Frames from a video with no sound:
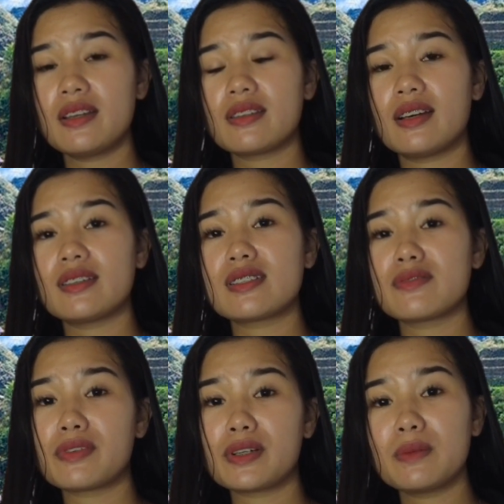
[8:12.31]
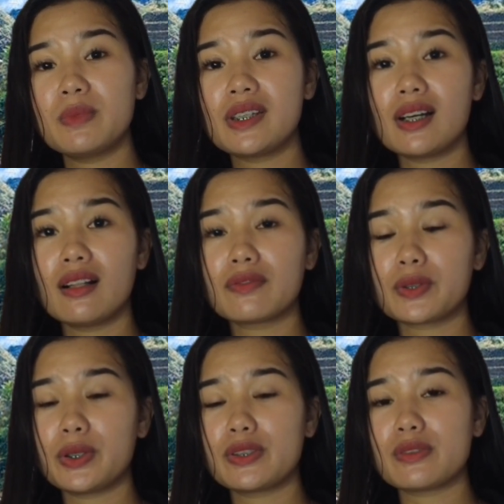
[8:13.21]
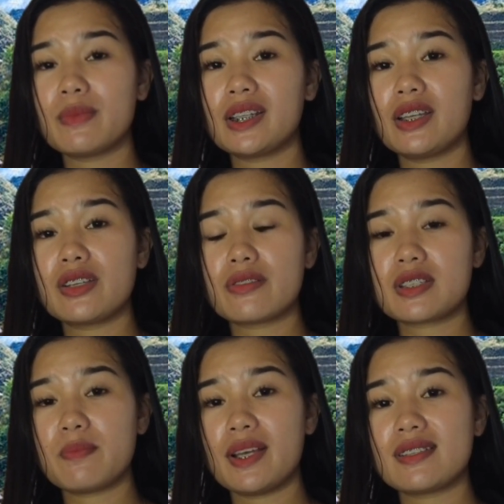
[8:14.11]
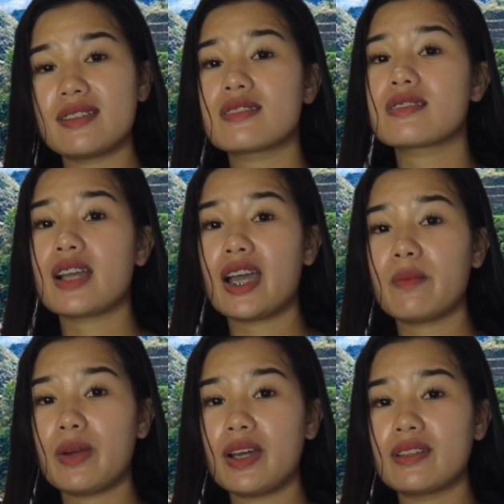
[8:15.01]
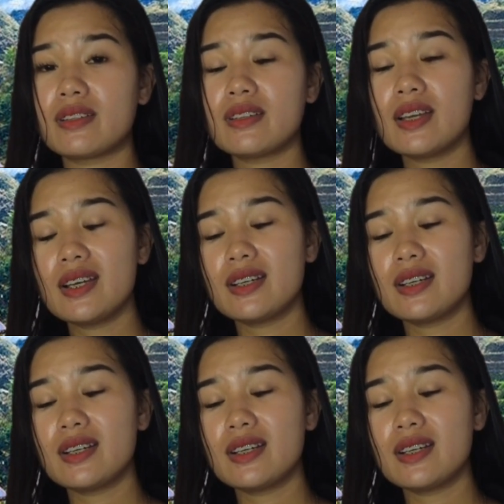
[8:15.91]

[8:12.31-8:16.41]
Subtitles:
That is very big help for you to manage your expenses, time, and